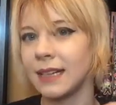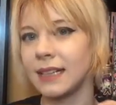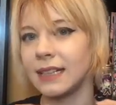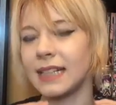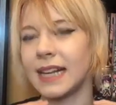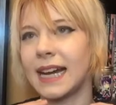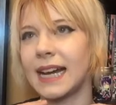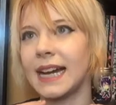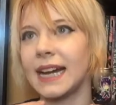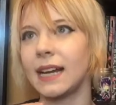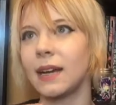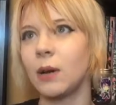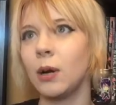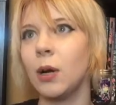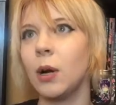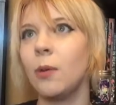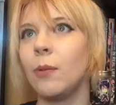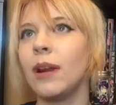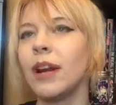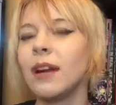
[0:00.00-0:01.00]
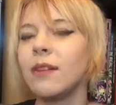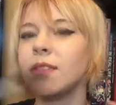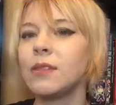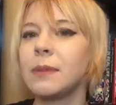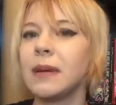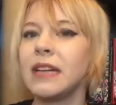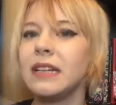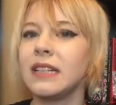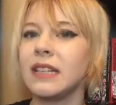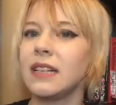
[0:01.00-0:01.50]
Like, when I was
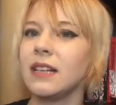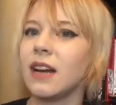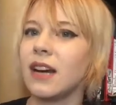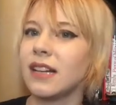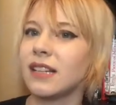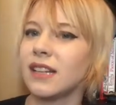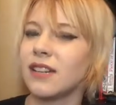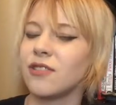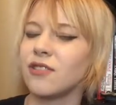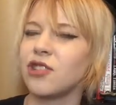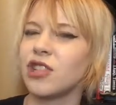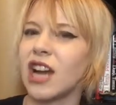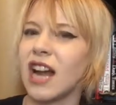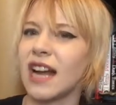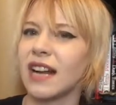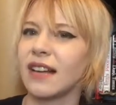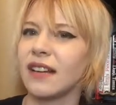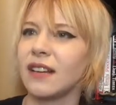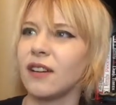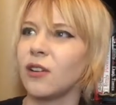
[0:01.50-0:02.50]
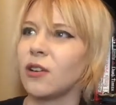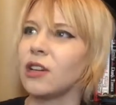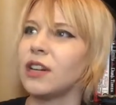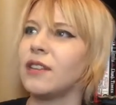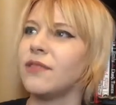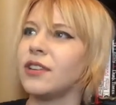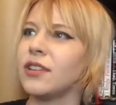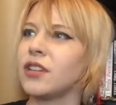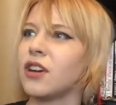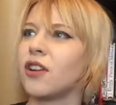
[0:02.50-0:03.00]
painting Yato's jacket or
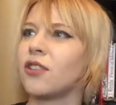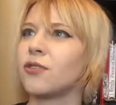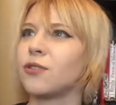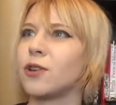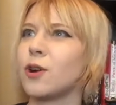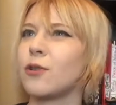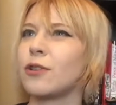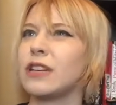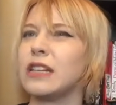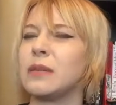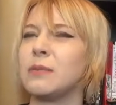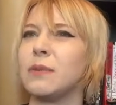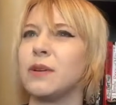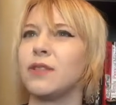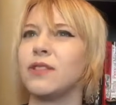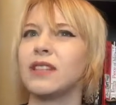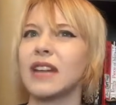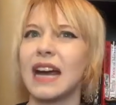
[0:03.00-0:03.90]
even Todoroki's boots,